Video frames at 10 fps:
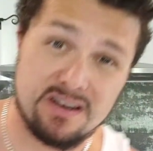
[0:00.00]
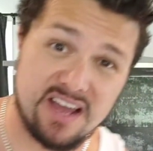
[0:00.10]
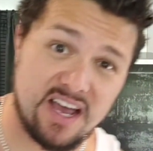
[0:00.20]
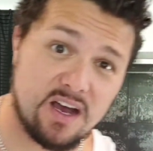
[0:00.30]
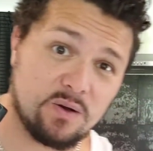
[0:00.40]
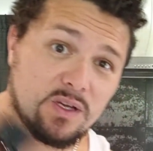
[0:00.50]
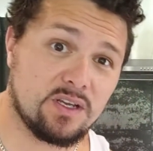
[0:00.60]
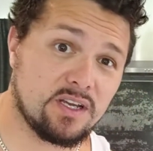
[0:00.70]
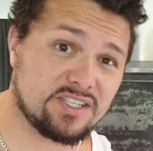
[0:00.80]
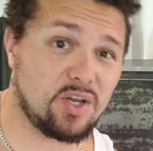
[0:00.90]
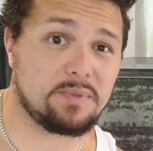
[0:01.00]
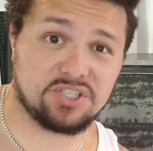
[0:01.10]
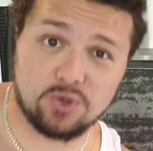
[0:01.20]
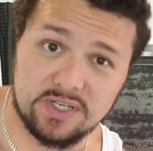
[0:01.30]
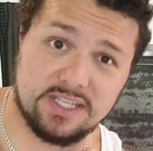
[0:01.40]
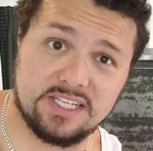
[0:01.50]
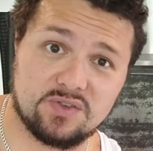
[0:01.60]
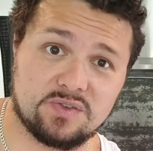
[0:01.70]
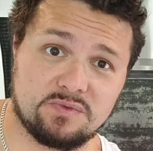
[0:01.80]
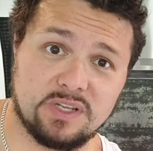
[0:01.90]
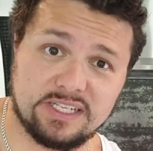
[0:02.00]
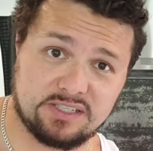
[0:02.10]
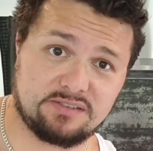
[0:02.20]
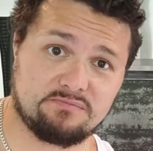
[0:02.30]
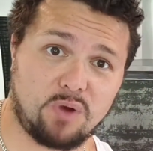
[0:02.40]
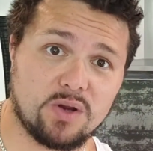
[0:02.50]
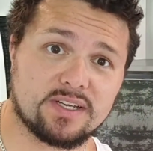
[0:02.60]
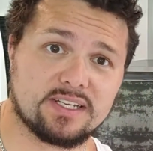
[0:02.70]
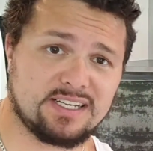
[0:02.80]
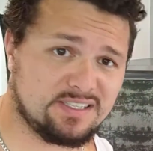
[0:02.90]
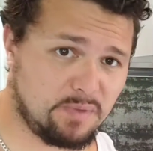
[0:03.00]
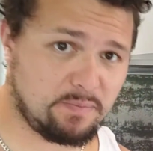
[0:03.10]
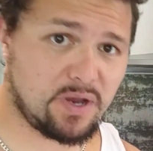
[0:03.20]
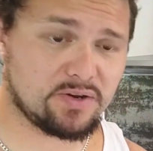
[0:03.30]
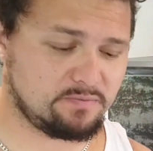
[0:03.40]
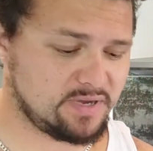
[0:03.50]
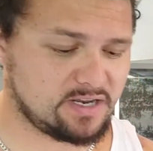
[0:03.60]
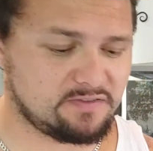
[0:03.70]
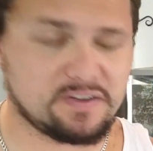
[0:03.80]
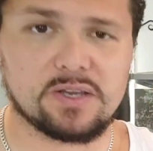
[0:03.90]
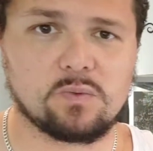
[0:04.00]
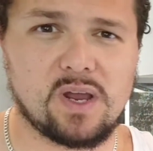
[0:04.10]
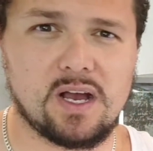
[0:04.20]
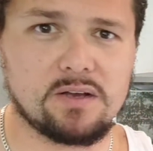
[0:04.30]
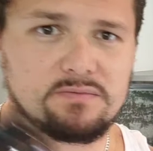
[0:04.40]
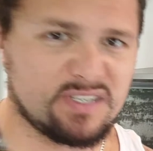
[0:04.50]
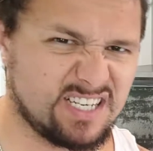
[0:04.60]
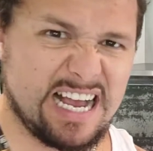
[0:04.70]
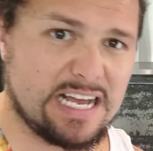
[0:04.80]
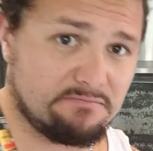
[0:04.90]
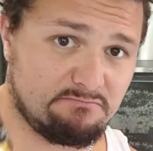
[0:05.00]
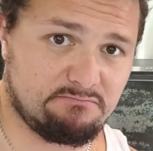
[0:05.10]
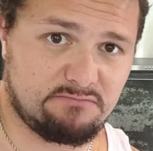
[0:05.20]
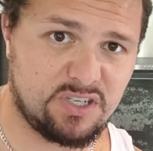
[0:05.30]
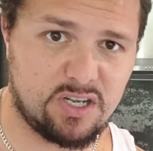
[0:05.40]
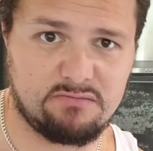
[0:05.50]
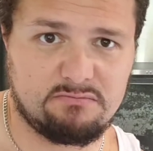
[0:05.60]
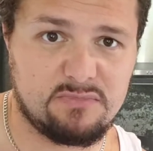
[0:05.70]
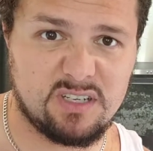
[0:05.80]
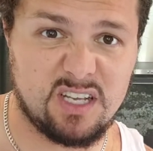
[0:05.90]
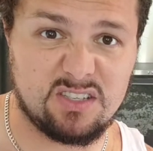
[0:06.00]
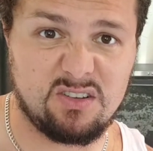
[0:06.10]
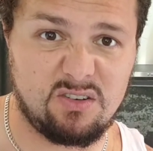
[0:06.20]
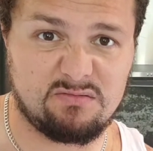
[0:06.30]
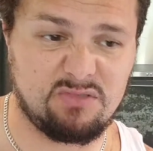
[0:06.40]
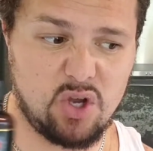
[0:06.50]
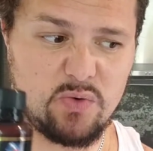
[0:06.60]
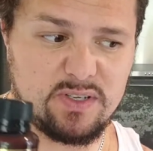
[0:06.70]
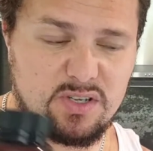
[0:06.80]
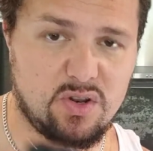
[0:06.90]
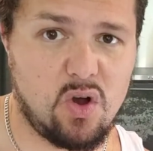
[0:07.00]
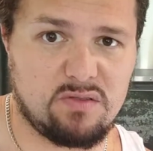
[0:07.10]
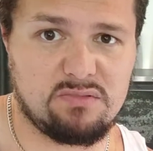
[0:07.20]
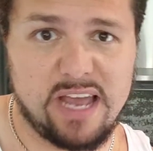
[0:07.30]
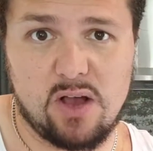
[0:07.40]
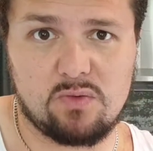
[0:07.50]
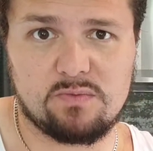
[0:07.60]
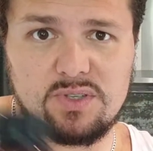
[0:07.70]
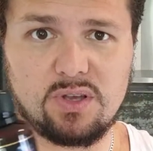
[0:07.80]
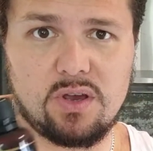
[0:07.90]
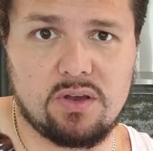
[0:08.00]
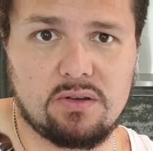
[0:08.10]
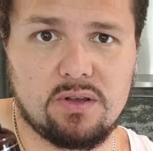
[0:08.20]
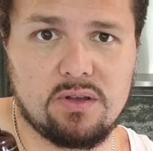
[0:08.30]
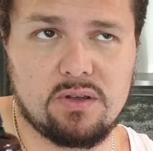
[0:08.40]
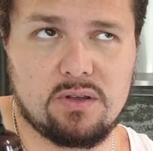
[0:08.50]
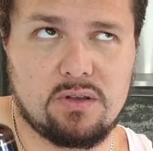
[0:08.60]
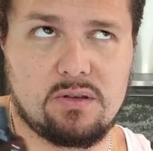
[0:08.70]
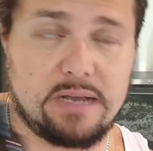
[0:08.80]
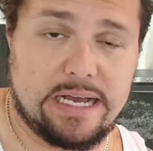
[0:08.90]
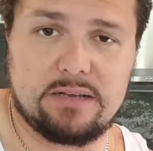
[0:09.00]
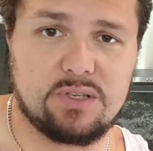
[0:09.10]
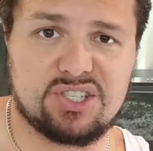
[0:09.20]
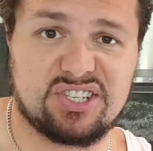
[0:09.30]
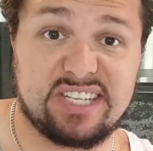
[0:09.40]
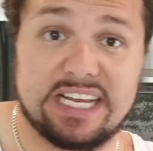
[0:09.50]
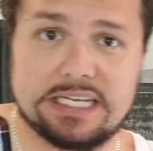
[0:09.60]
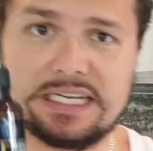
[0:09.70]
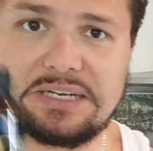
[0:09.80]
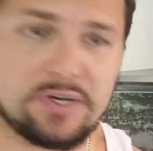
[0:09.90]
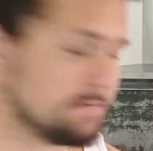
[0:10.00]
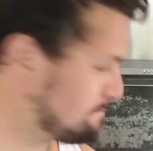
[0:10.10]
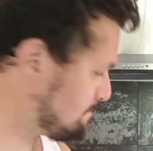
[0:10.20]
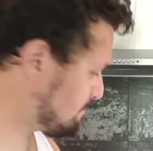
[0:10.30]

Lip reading: Now, it's not my joint that's broken, it's my bone. But I figured, well, this can't, it's not going to not help. So let's just take it anyway.